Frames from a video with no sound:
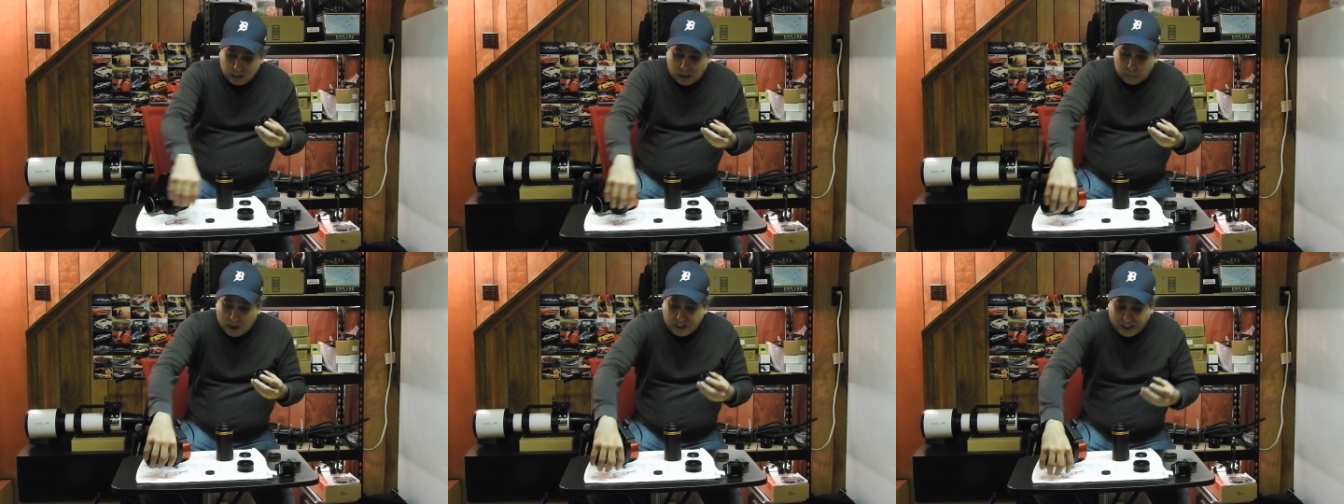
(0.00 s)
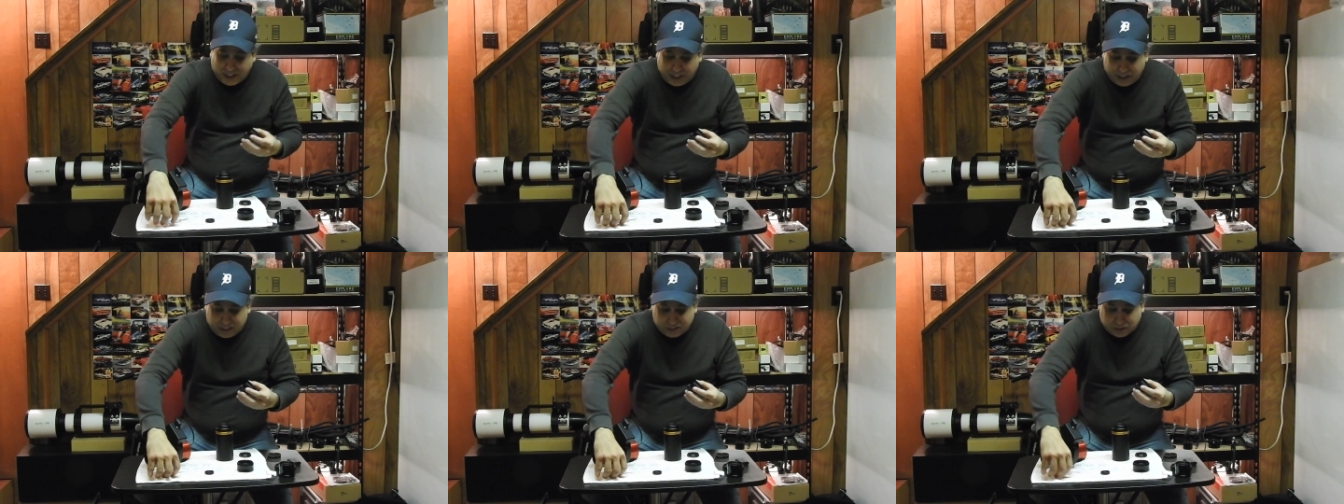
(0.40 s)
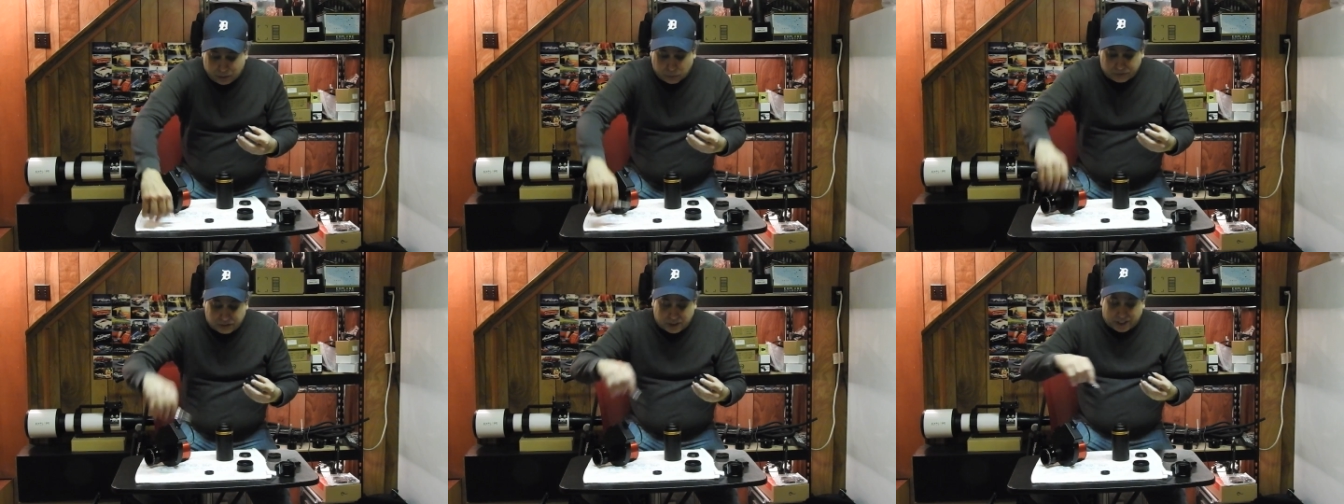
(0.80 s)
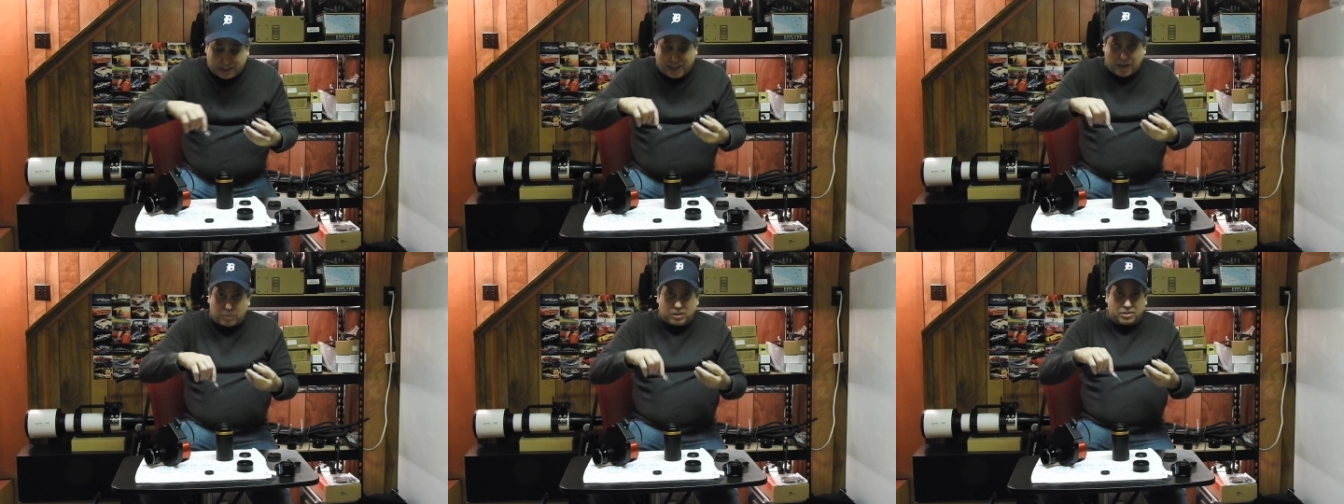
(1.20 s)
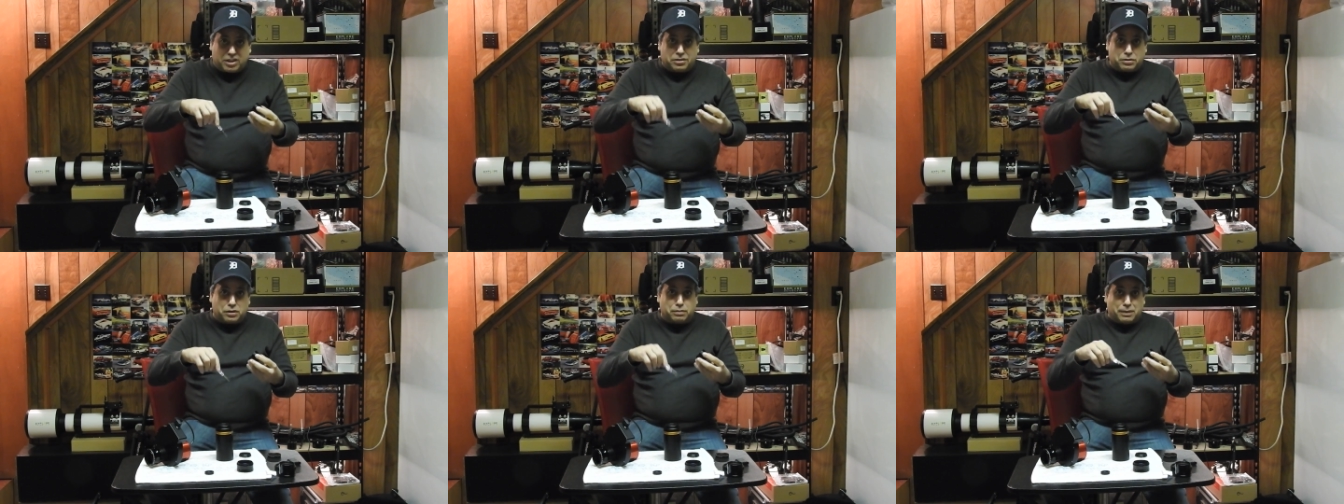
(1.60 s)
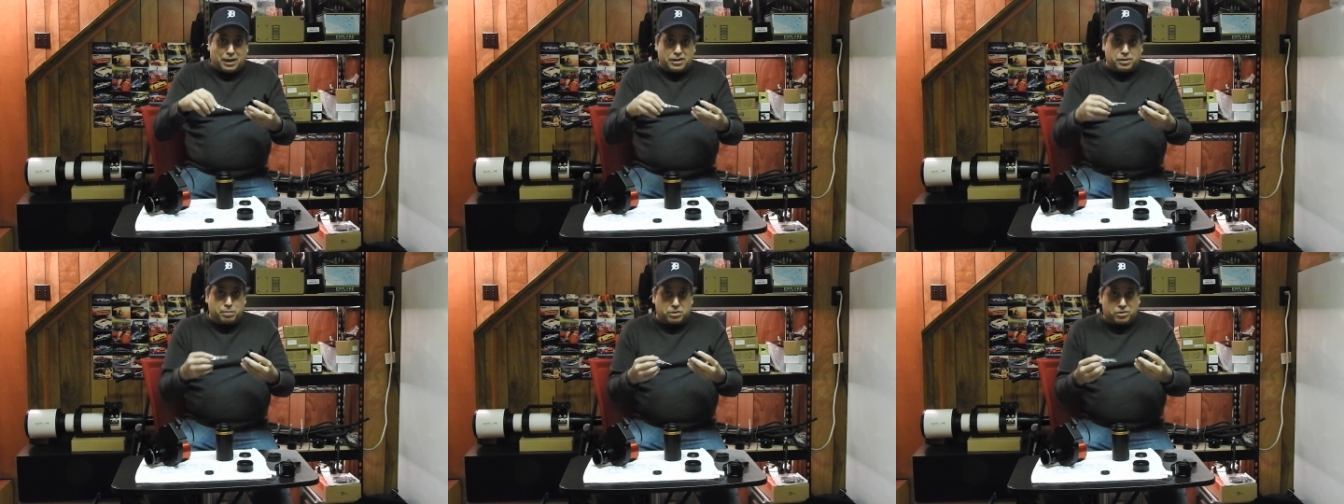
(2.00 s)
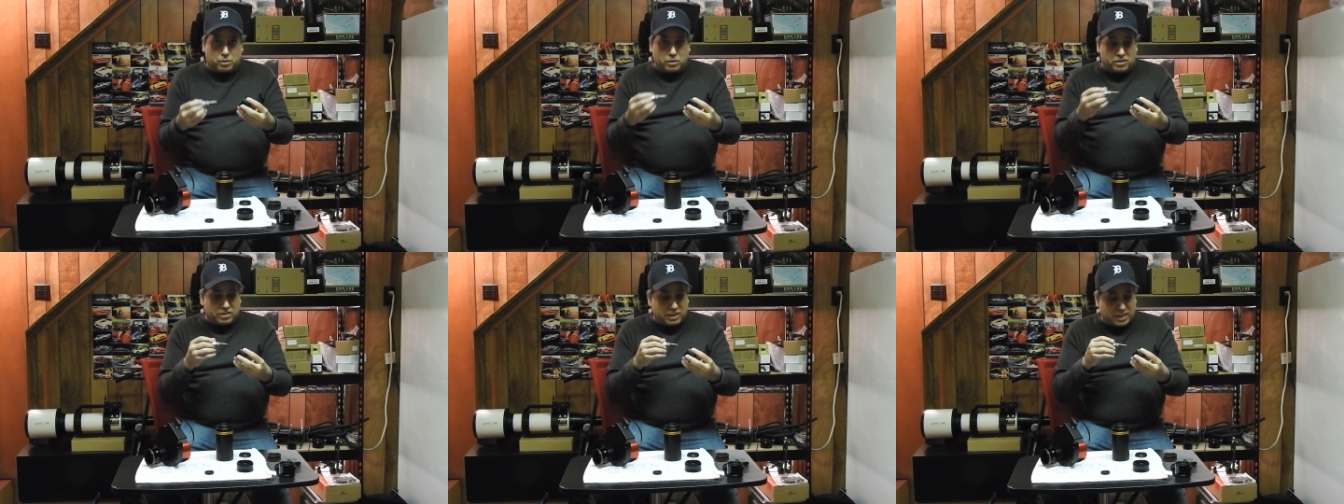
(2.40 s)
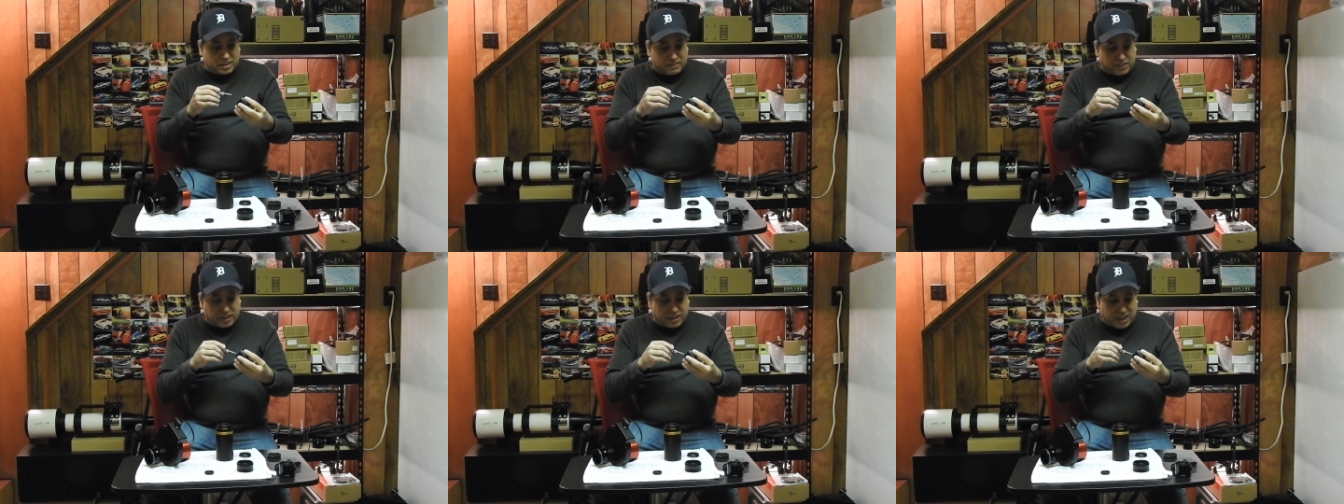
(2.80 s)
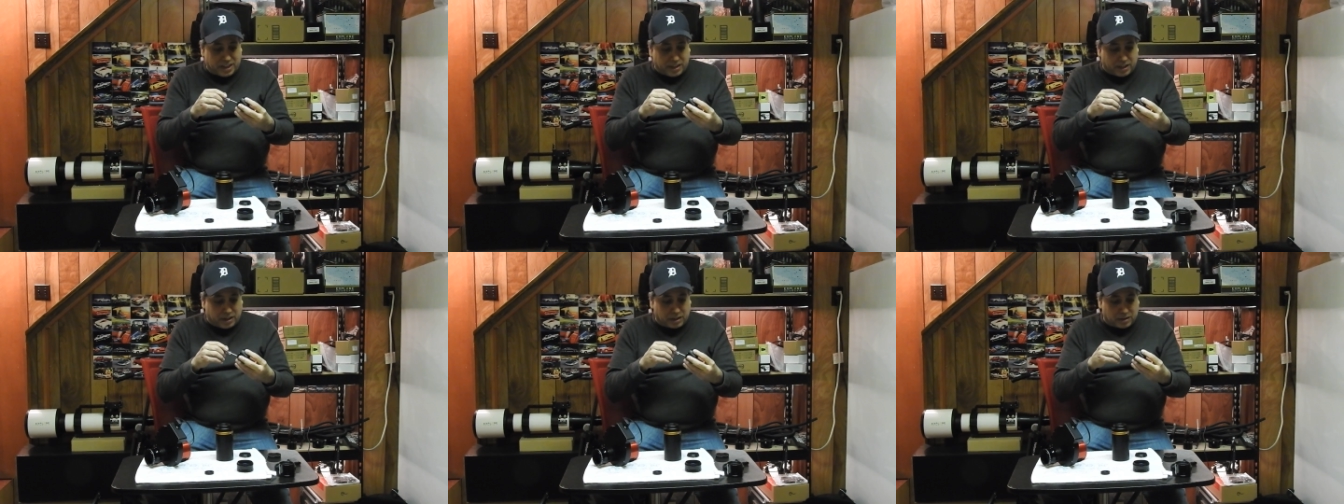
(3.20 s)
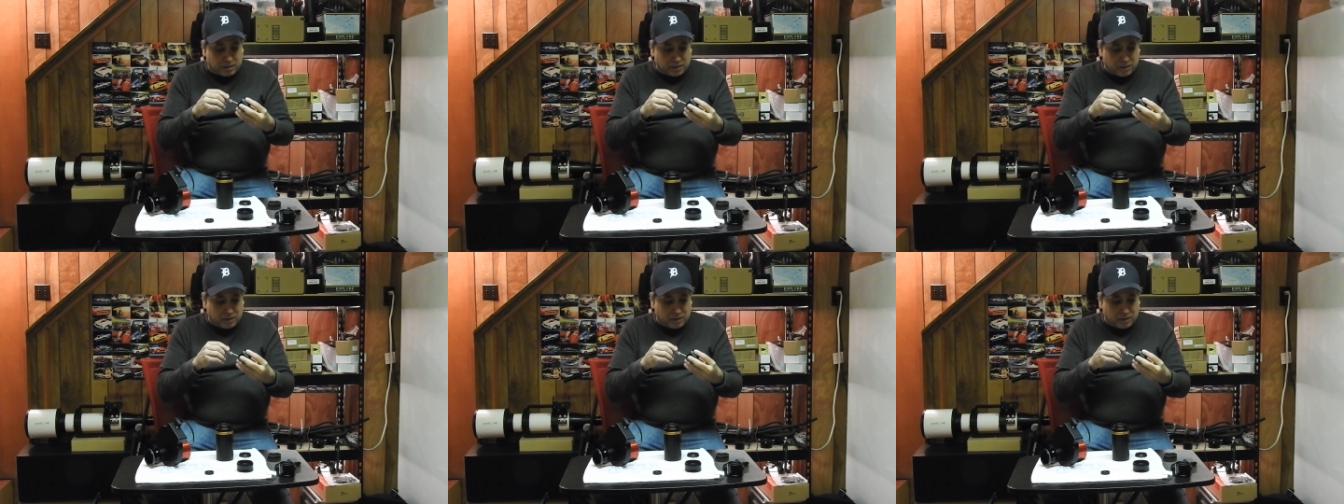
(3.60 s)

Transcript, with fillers: I wanted to get it as close to the camera sensor as possible so there's less vignetting.